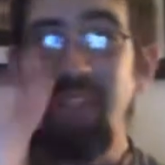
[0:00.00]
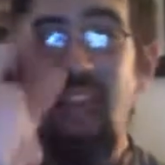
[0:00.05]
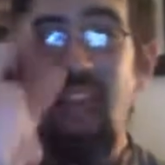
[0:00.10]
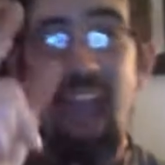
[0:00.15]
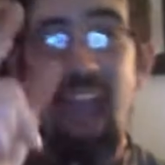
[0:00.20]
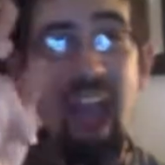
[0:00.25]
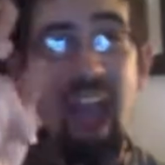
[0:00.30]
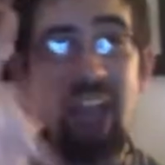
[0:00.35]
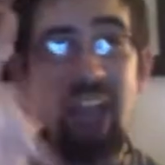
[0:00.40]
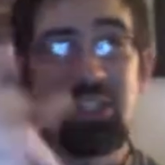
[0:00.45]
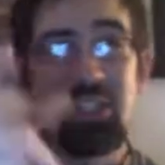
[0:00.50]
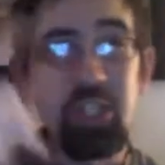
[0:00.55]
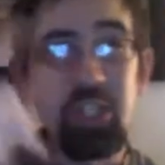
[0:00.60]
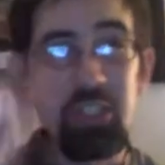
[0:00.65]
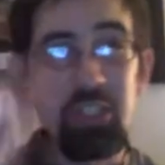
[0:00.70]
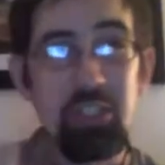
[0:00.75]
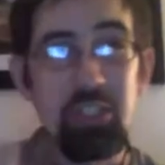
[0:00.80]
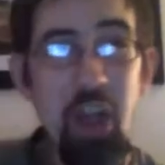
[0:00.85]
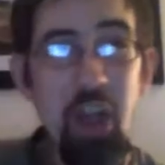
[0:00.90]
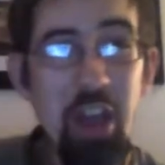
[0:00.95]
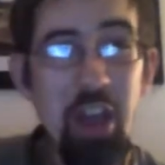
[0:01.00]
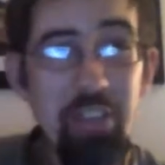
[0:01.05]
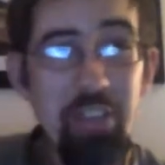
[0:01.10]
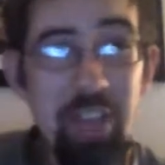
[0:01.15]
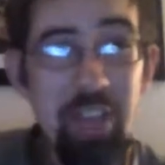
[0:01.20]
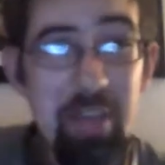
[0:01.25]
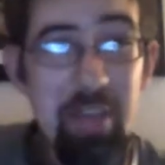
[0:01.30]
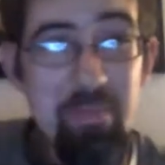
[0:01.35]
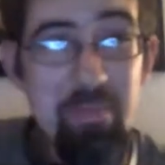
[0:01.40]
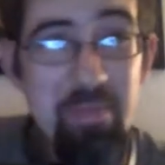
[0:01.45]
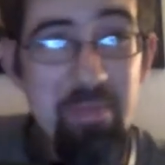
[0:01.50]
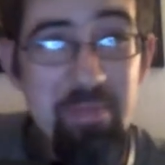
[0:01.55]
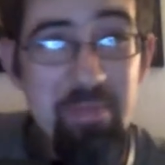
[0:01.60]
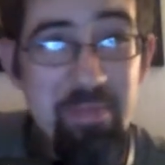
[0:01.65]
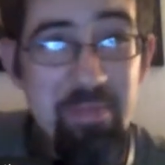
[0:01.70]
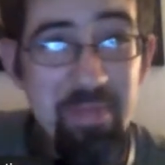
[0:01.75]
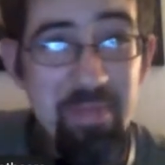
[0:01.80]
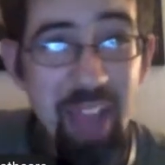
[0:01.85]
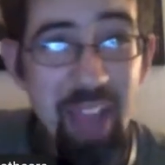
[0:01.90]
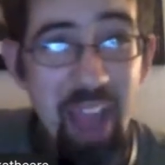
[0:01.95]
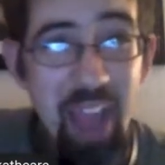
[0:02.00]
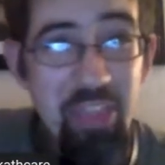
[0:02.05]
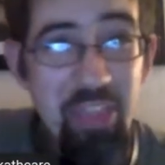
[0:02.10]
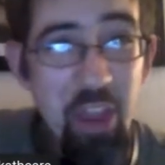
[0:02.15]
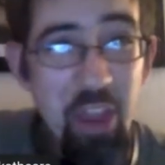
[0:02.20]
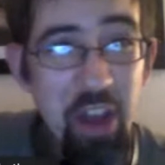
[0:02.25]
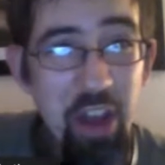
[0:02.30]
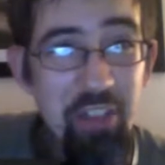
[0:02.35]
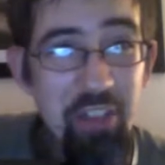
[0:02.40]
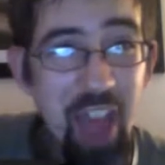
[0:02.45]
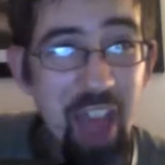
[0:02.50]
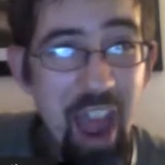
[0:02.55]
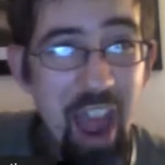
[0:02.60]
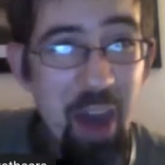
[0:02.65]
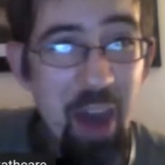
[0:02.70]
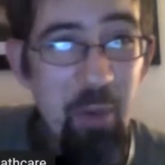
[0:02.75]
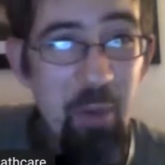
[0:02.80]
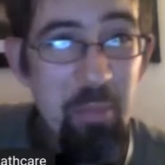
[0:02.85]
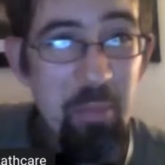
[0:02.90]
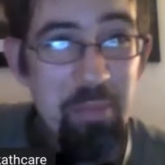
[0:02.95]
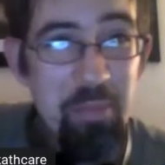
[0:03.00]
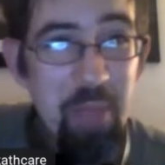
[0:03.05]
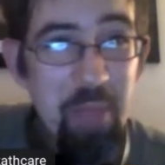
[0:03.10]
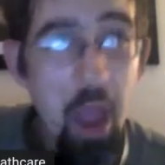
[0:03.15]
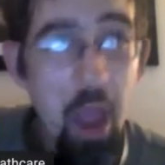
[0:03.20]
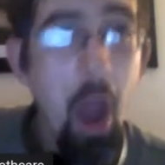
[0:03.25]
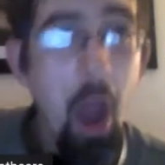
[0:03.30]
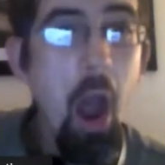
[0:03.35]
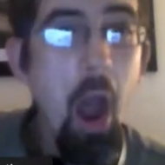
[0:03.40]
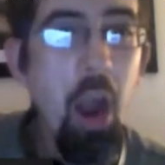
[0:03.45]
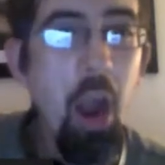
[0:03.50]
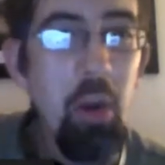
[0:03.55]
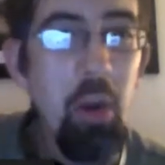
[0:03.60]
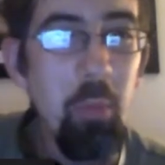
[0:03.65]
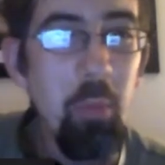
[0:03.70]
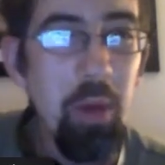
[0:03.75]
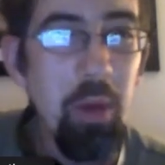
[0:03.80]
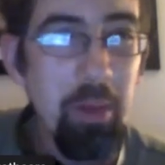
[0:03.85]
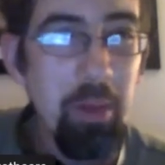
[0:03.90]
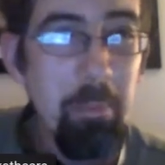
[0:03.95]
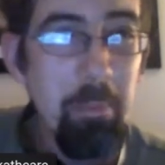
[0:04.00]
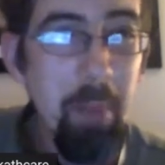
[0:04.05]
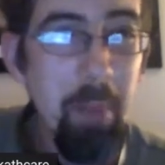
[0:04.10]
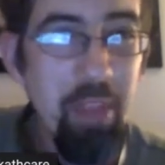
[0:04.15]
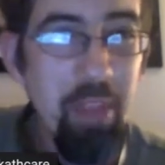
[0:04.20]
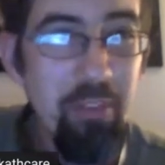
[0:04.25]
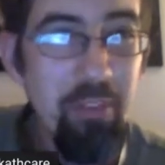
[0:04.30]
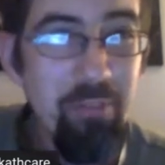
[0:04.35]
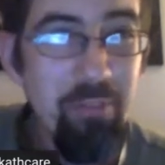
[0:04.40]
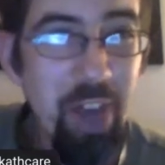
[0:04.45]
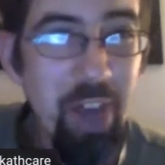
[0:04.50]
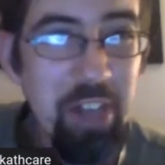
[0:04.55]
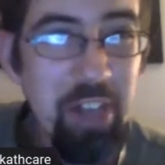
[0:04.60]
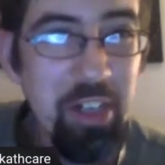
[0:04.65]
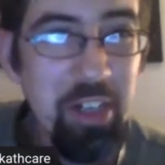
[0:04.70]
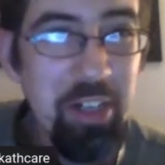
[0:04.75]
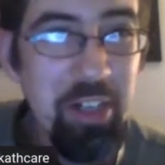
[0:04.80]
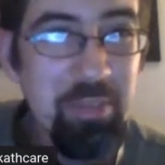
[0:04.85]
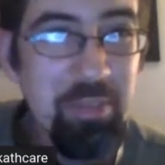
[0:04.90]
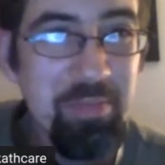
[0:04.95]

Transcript: I just thought of it. I thought of how. Artwork, motherfucker.